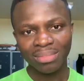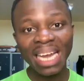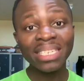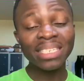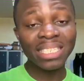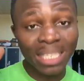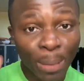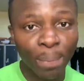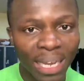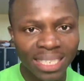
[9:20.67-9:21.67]
and
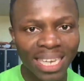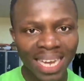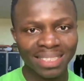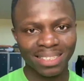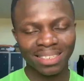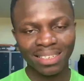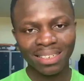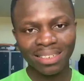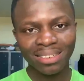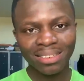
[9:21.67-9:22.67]
sleepless nights.
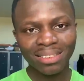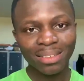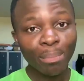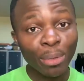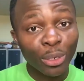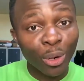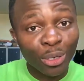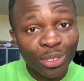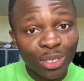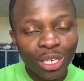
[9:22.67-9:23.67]

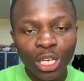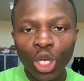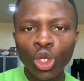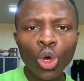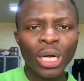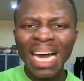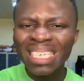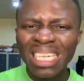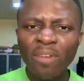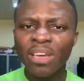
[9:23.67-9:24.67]
Because you
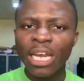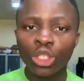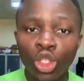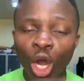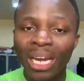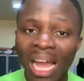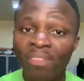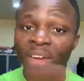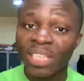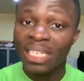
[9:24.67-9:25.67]
can't even enjoy
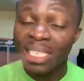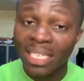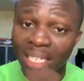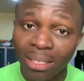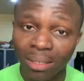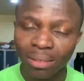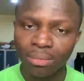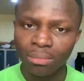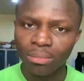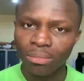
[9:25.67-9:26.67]
life after 60.
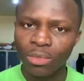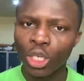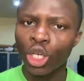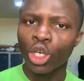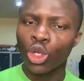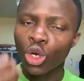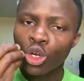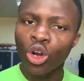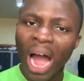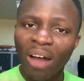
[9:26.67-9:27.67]
You
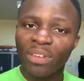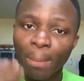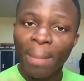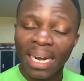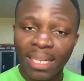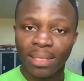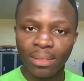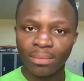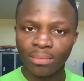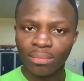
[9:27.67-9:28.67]
do not have the money
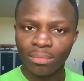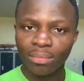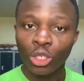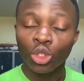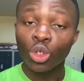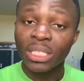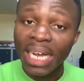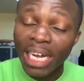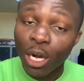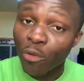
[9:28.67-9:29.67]
to
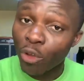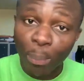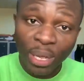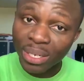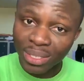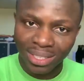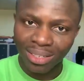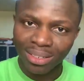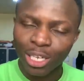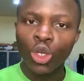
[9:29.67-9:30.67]
take care of your bills.
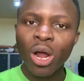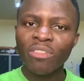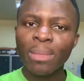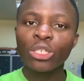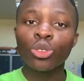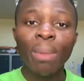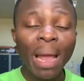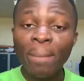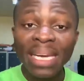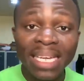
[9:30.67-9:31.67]
You don't have the money to buy
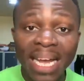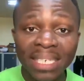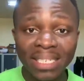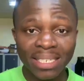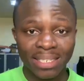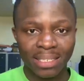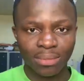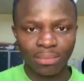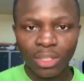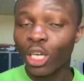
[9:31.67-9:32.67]
medications.
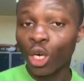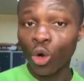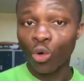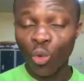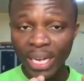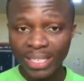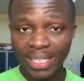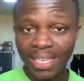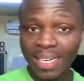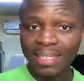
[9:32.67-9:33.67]
Look, wait,
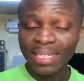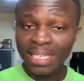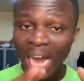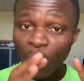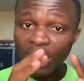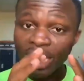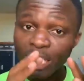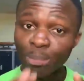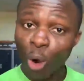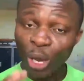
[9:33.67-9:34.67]
this is how it
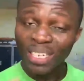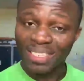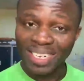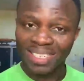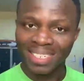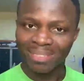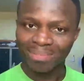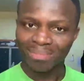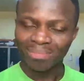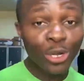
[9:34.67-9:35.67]
gets more interesting.
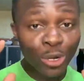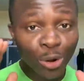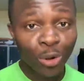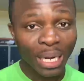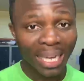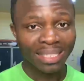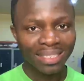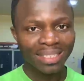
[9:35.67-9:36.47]
Do you know that